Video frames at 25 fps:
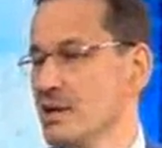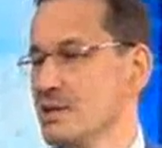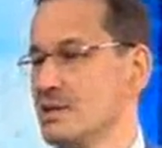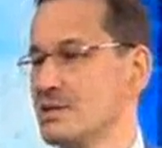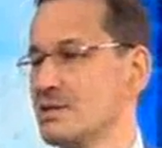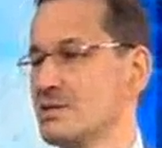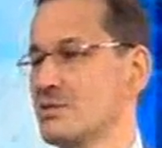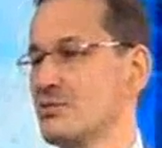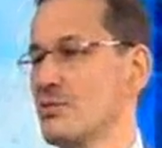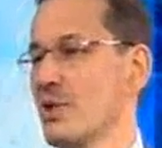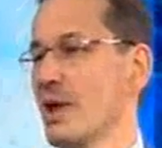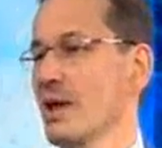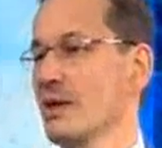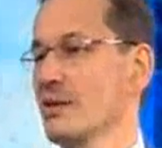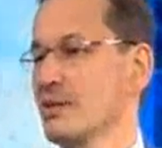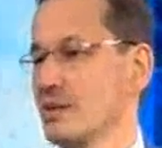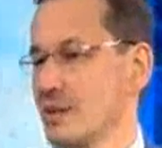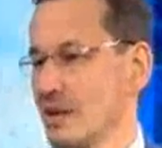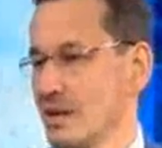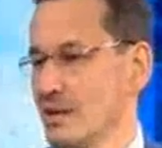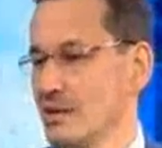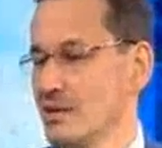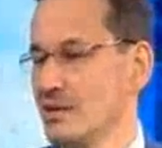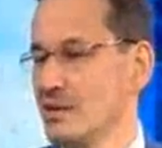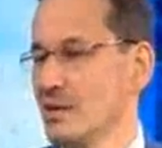
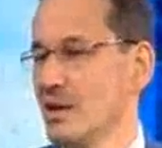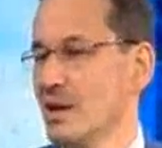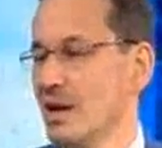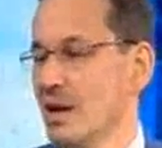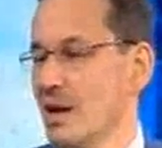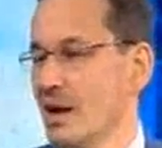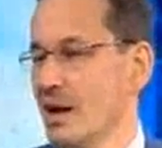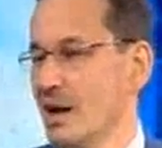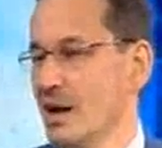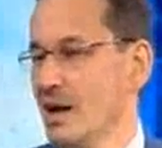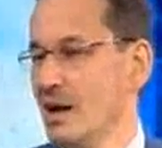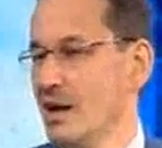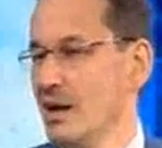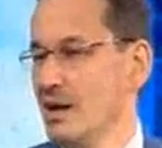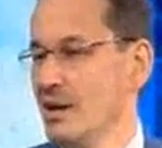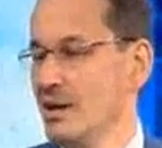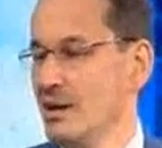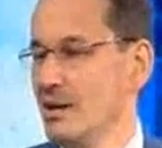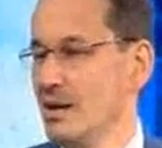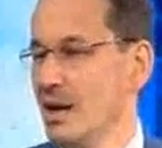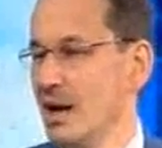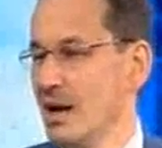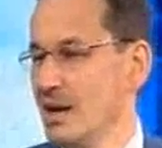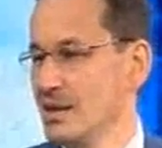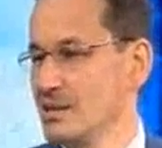strengthened
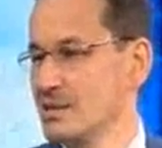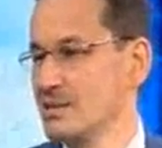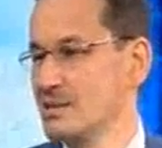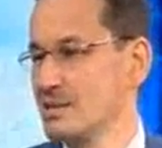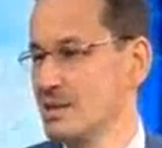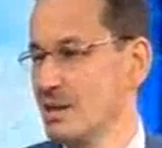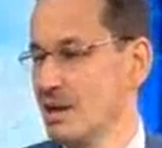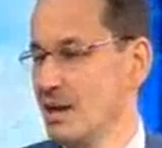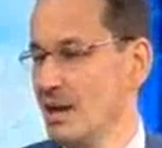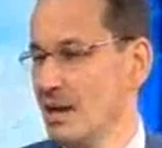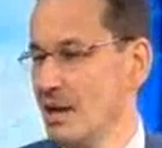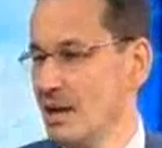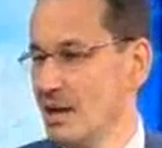us